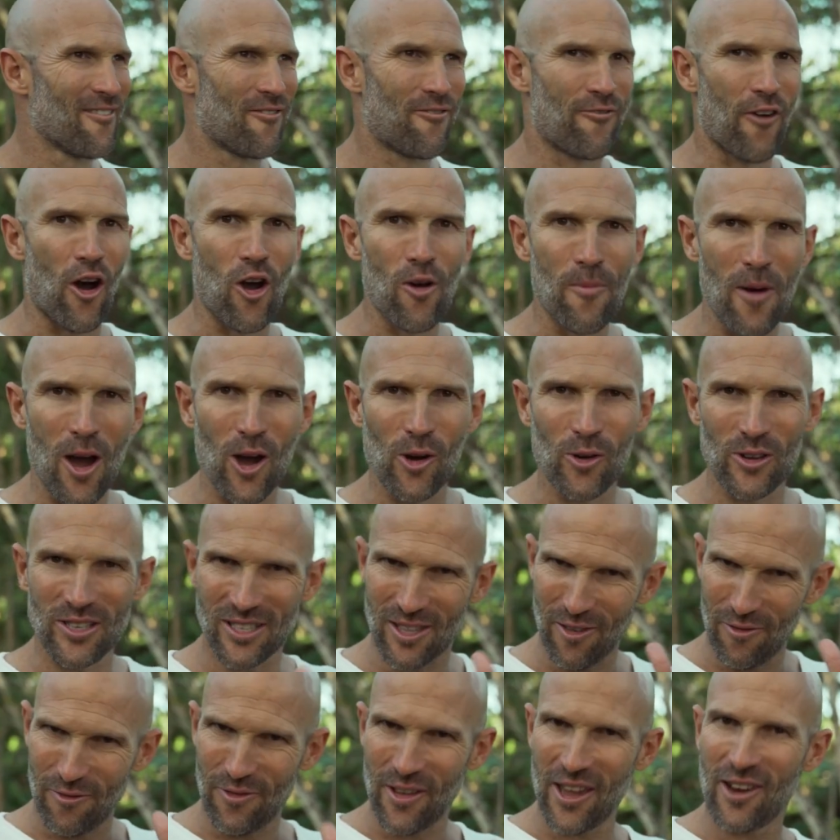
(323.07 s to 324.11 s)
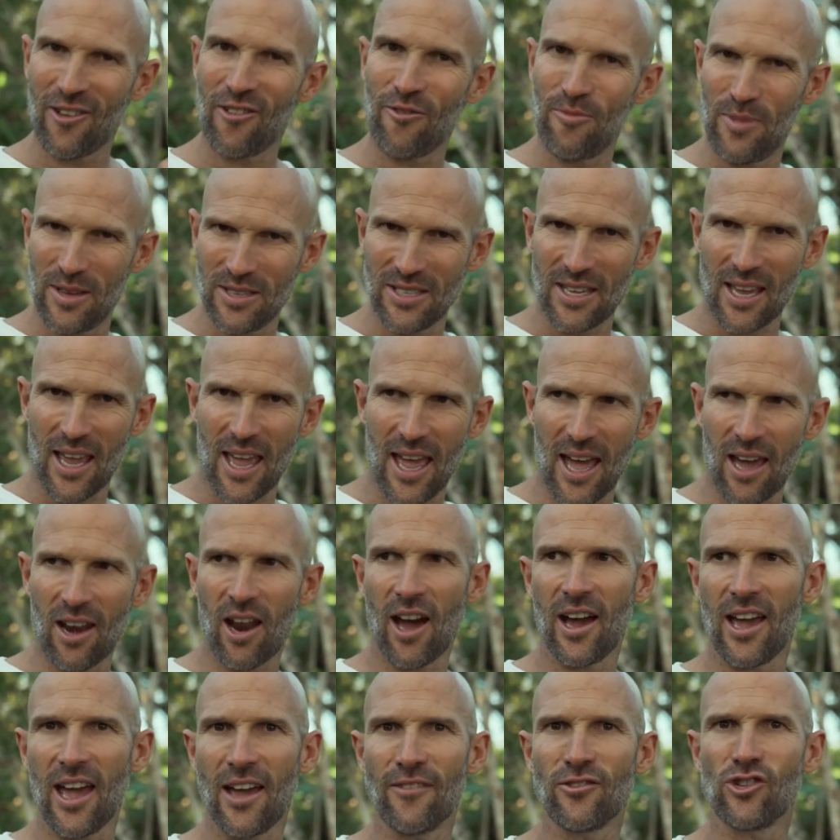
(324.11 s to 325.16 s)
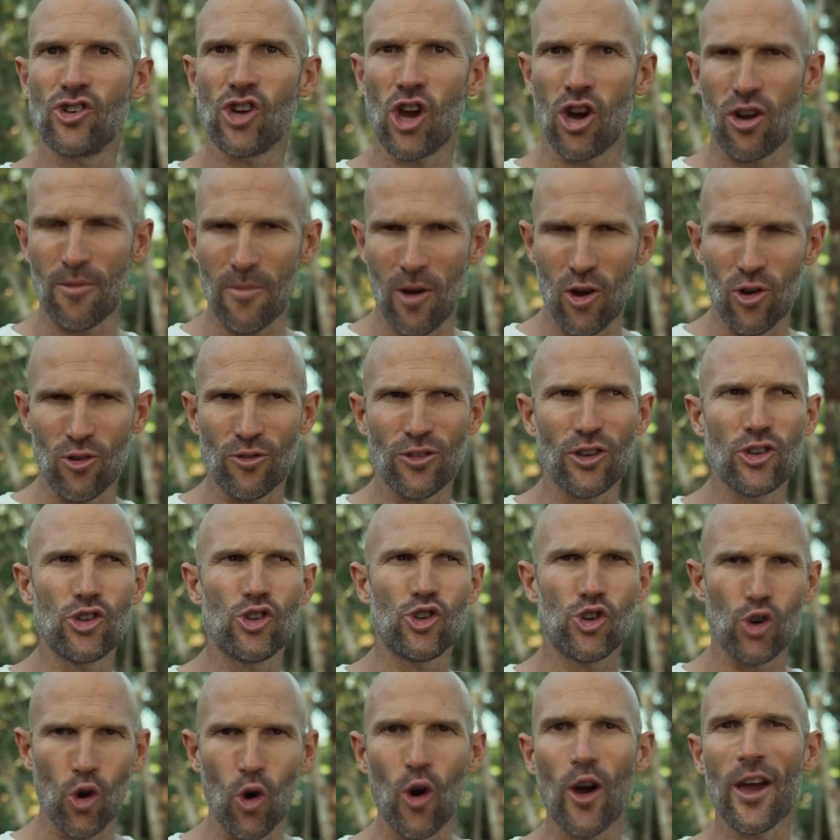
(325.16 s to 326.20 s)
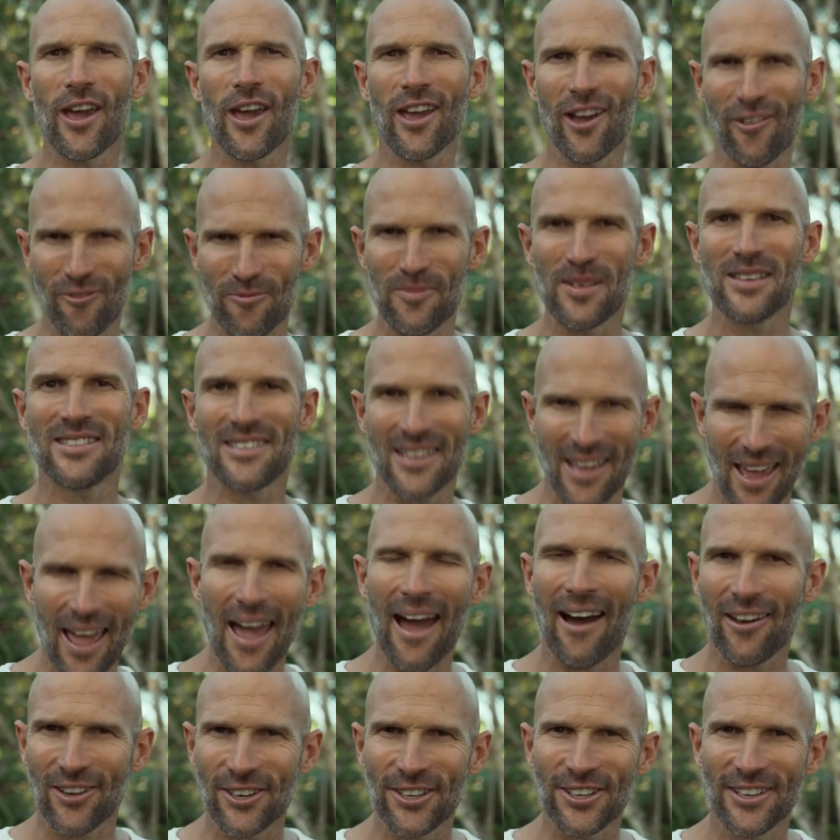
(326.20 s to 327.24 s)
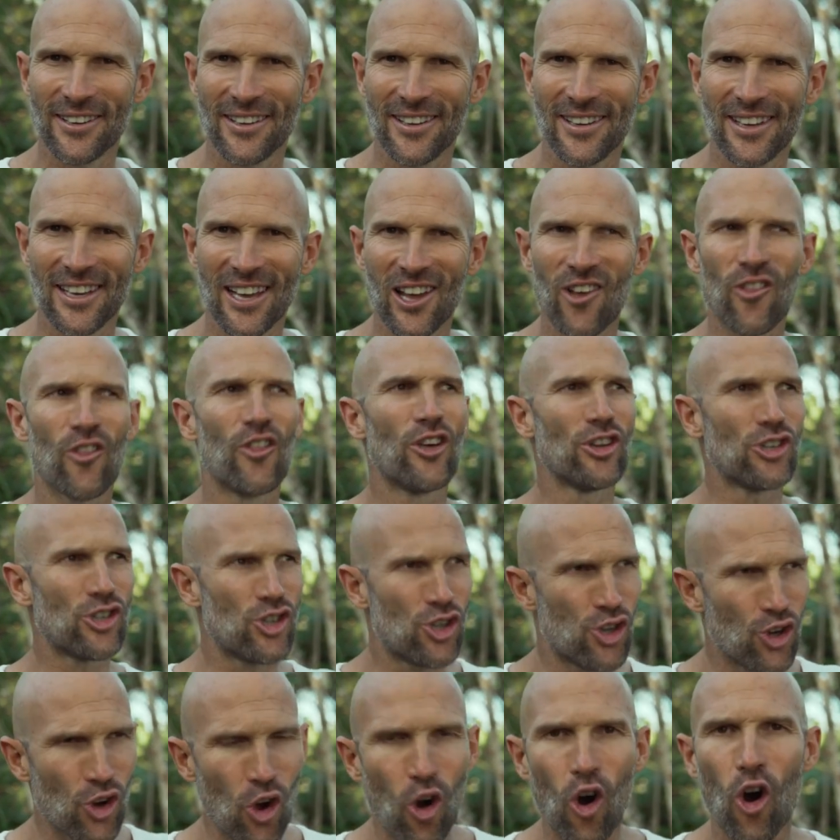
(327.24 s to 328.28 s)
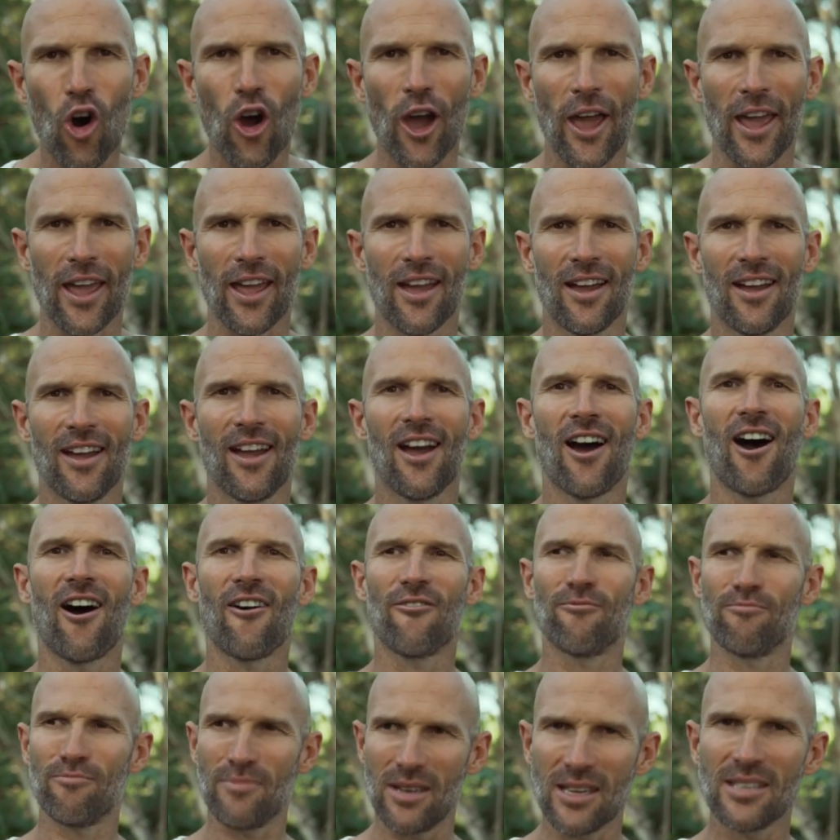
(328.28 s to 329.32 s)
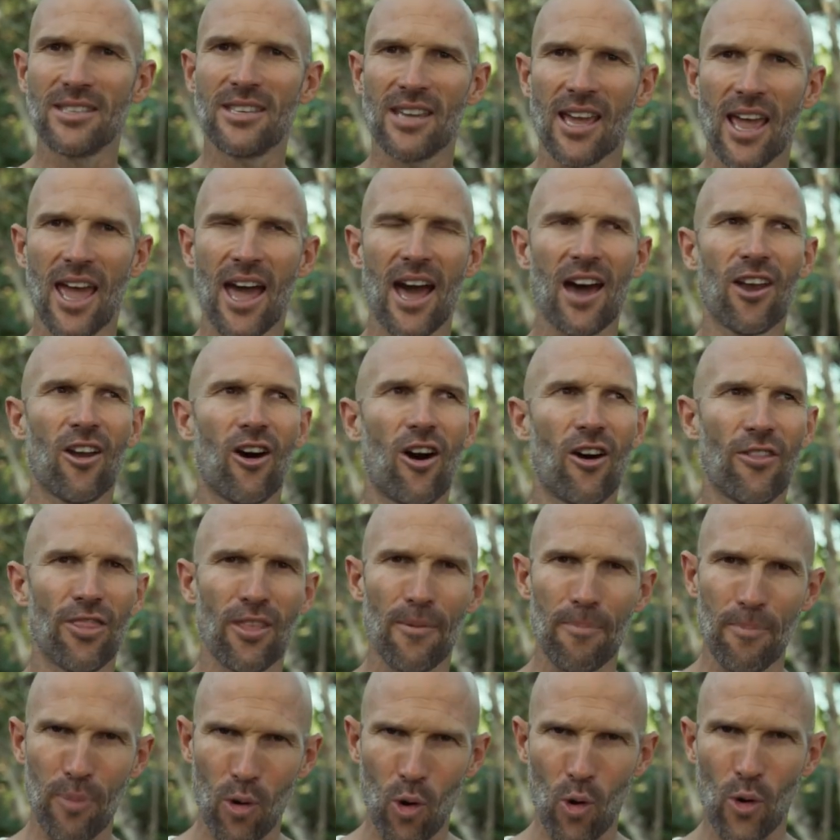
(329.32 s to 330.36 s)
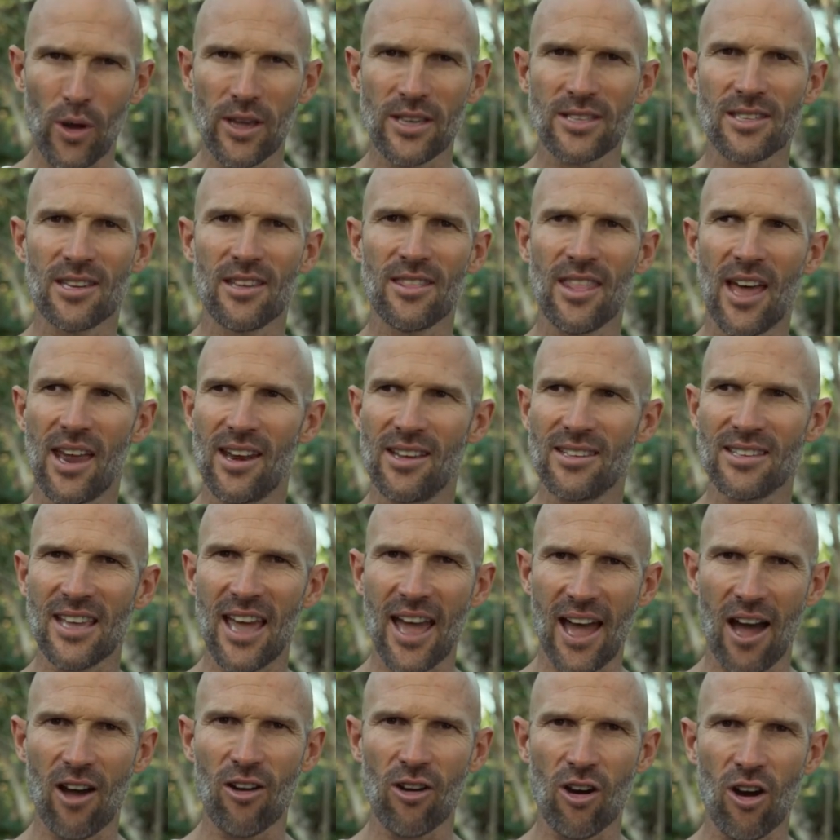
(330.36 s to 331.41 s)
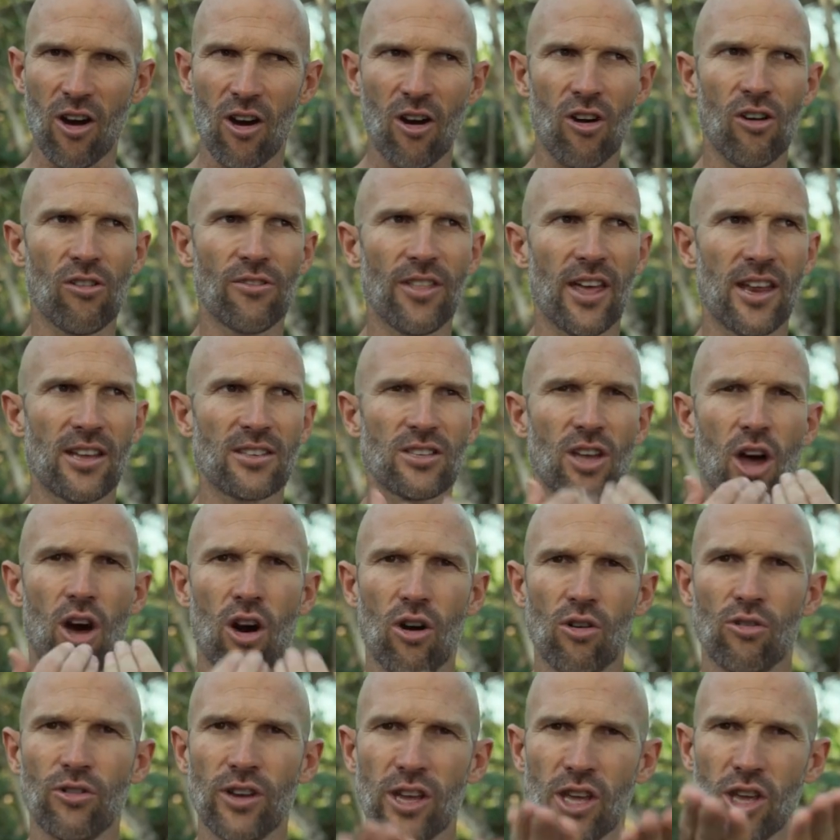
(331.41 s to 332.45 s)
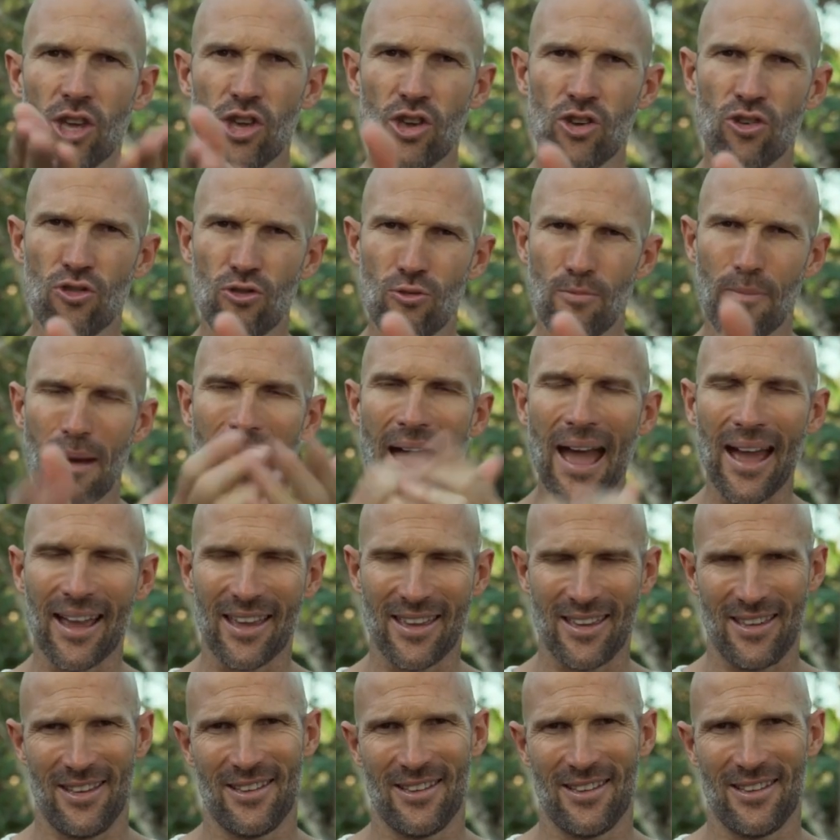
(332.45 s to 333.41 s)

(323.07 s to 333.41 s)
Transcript: FOMO is the fear of missing out. I have JOMO, the joy of missing out. The joy of missing out on the poison that is alcohol that is holding you back.